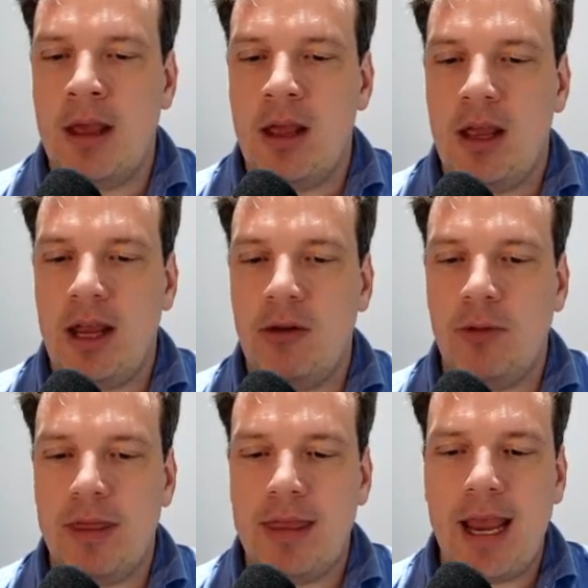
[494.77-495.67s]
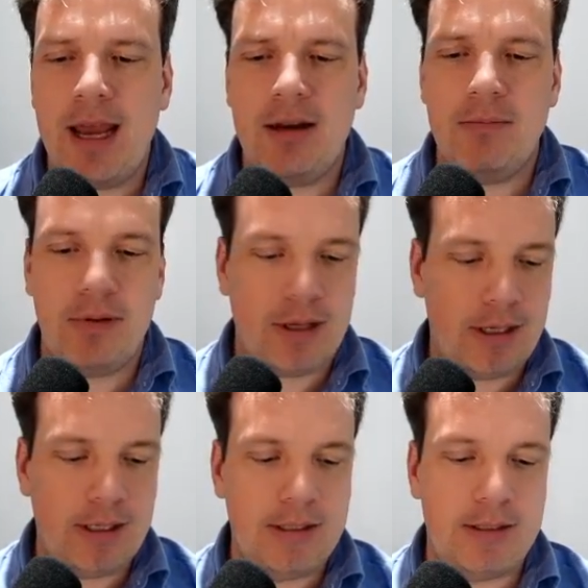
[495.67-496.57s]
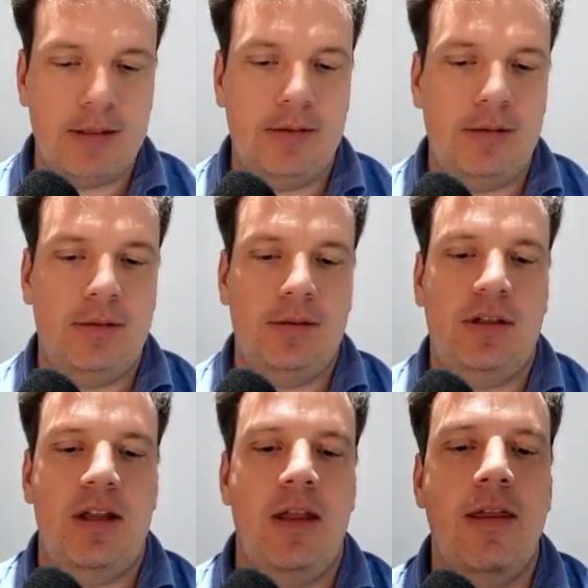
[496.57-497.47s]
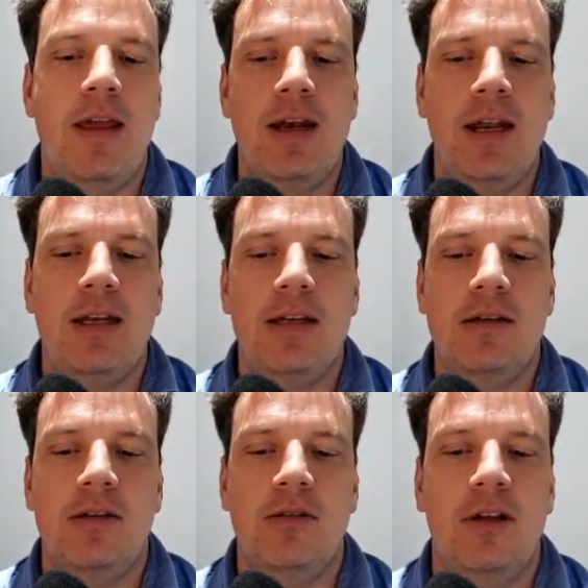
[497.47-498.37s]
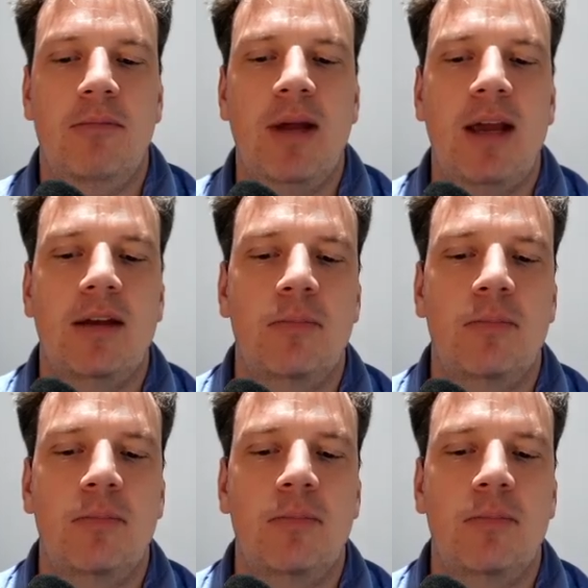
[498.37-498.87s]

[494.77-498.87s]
And with that in place, then I need to do the amend,